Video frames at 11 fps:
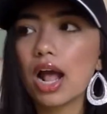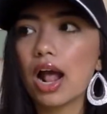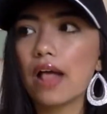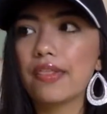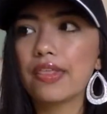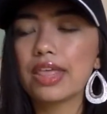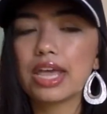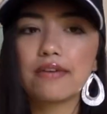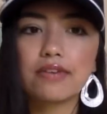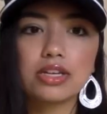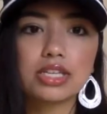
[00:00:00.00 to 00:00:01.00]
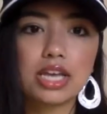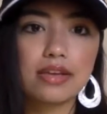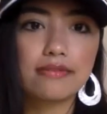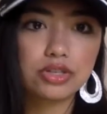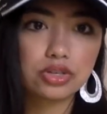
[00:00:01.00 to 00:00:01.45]
And then they gave us
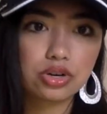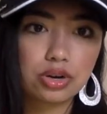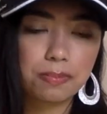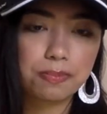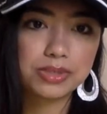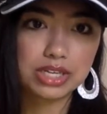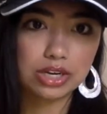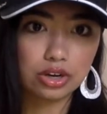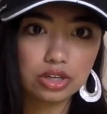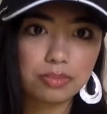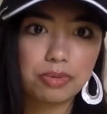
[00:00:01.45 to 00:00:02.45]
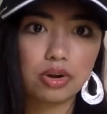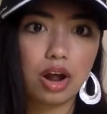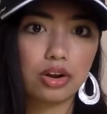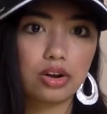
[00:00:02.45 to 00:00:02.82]
a visitor sticker to put on